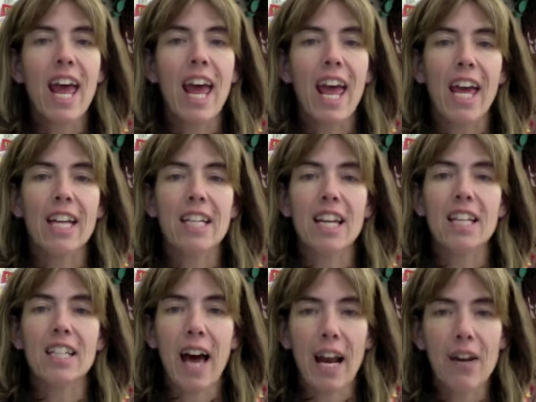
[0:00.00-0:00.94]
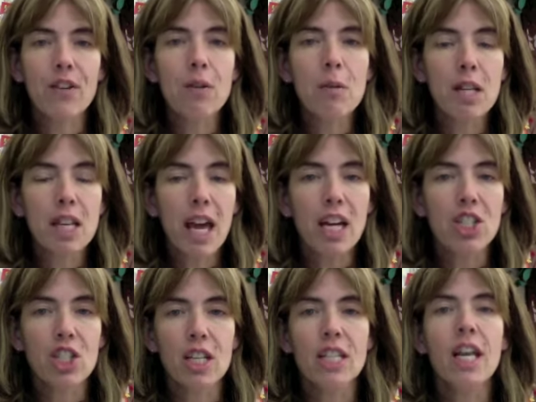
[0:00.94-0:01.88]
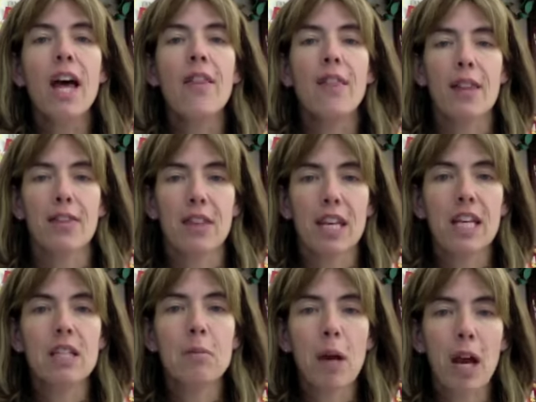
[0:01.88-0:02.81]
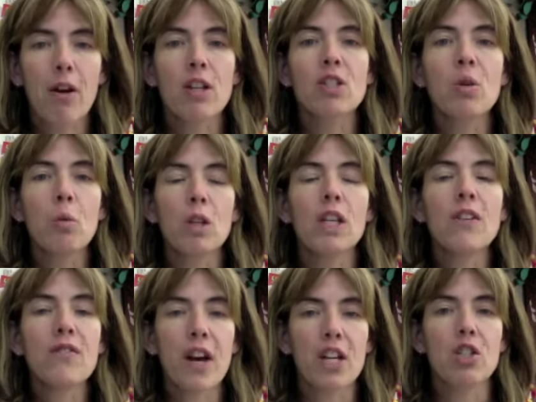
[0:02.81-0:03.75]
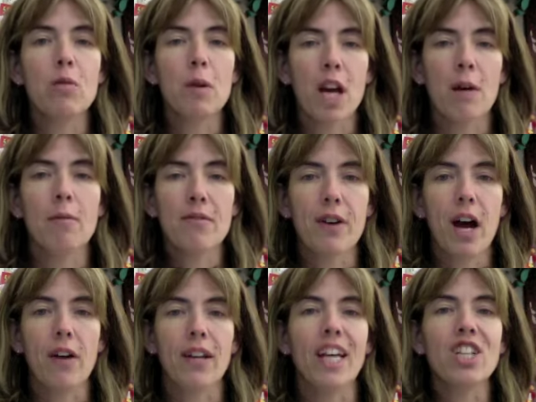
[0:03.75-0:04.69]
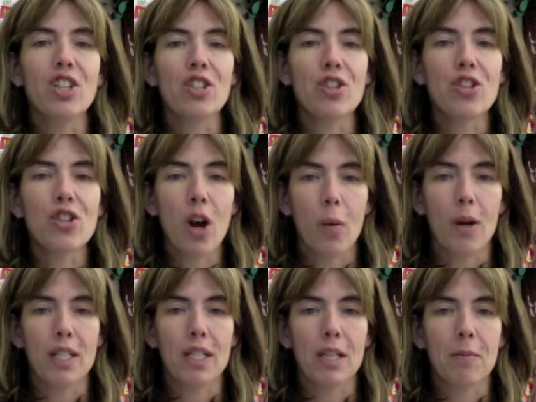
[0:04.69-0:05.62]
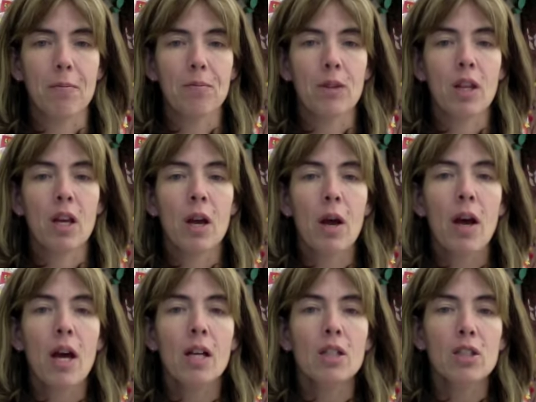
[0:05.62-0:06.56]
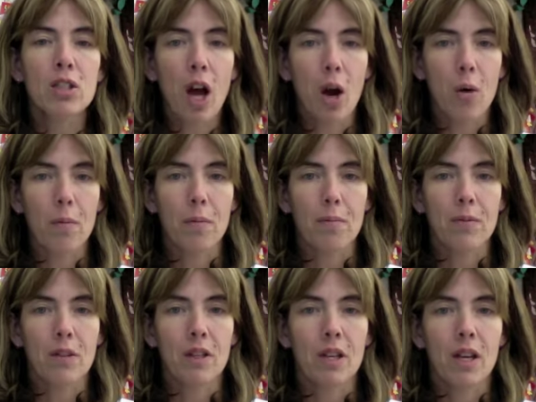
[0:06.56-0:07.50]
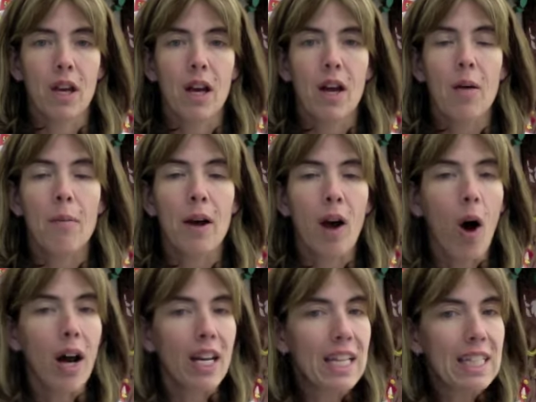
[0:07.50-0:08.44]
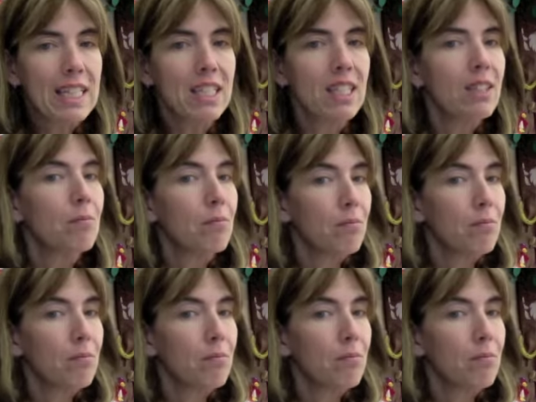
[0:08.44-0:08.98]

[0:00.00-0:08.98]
and a lot of communication that these parents will eventually become involved. I just know it. So, my audience,